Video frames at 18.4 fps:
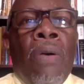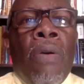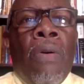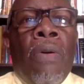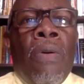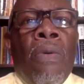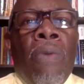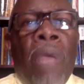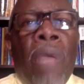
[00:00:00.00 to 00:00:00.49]

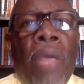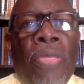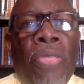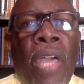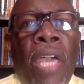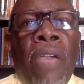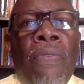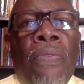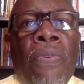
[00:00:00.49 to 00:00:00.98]
We are
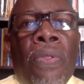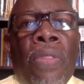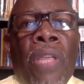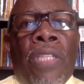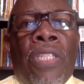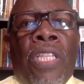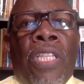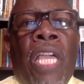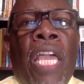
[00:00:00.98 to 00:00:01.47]
thankful
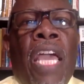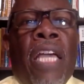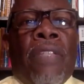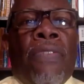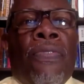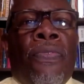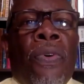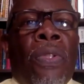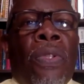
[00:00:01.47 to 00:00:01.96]
that she has
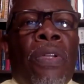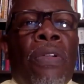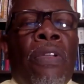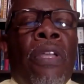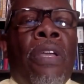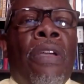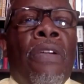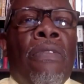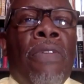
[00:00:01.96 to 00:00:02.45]
fully
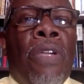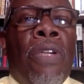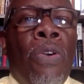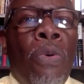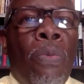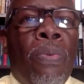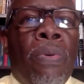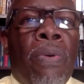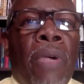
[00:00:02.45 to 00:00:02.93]

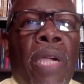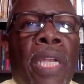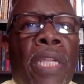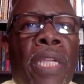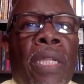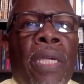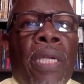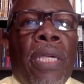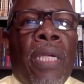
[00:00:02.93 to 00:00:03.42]
recuperated.